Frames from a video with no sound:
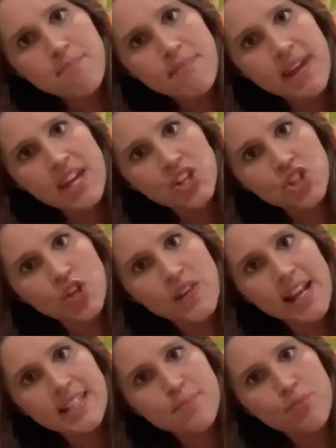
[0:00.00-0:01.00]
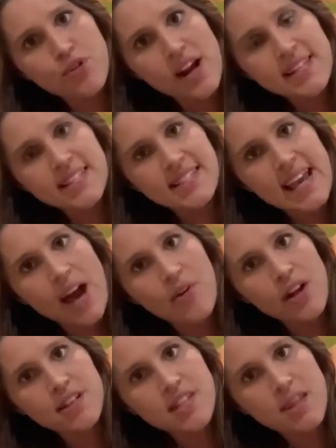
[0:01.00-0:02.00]
making sure that it's pressed down
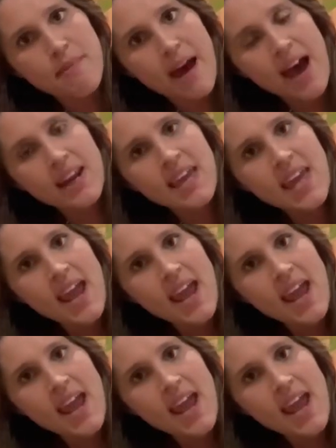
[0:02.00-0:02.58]
onto the mat